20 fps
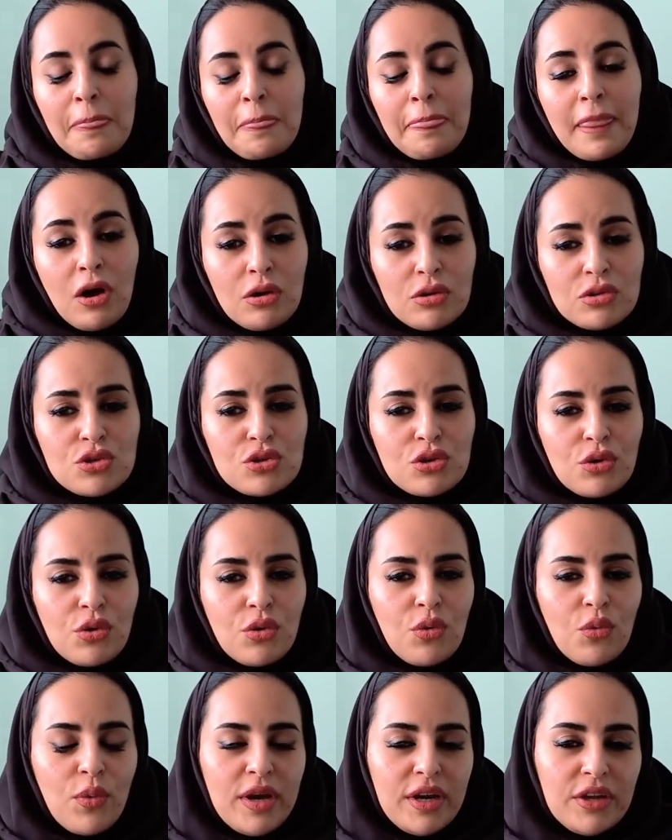Also,
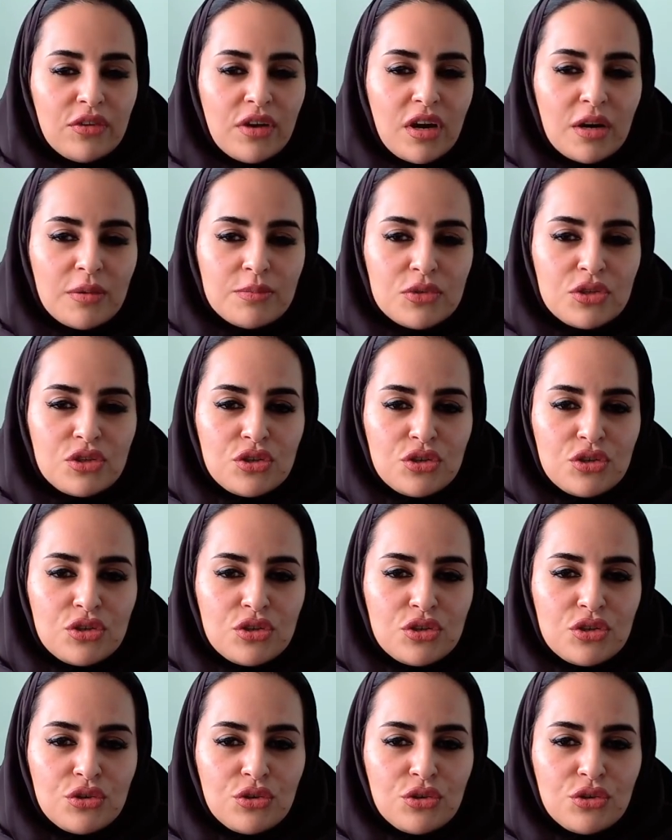when it comes to
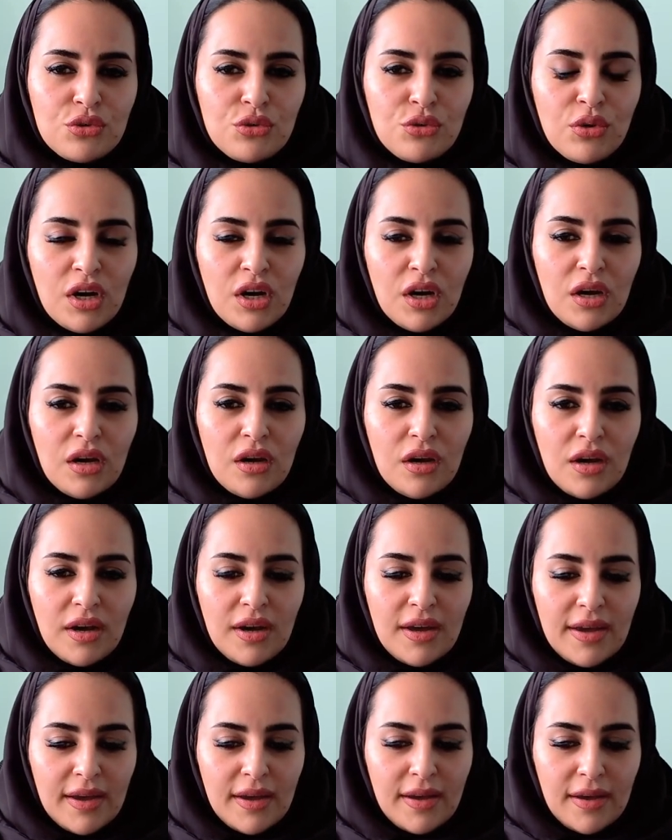
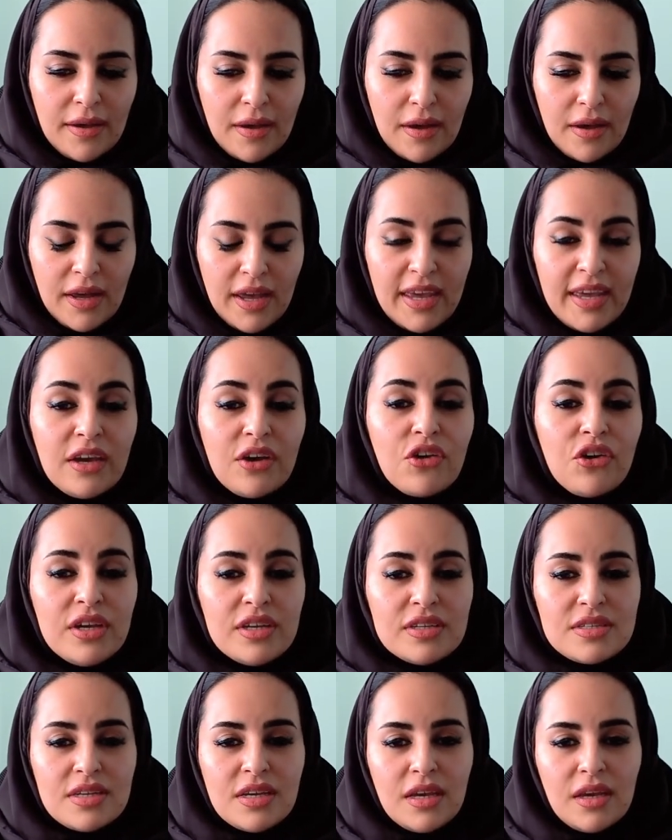
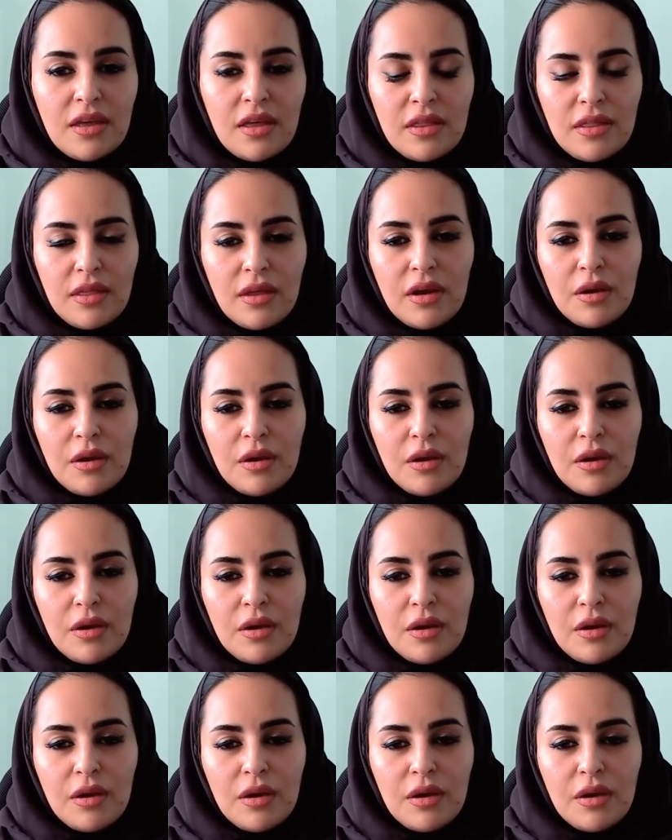increasing the